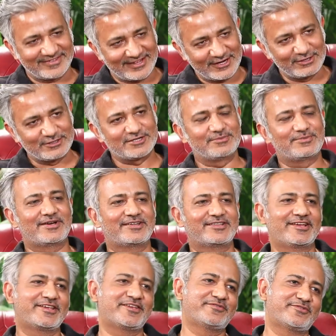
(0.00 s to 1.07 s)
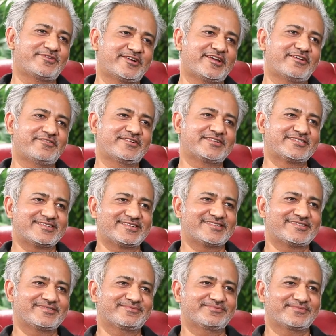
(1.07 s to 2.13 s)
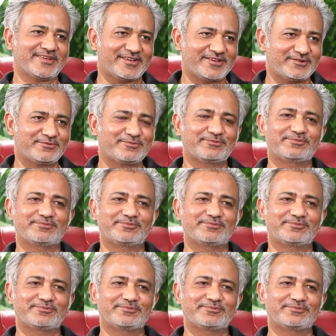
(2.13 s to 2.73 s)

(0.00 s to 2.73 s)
Thank you, Shilpa. Thank you for having us here. Thank you.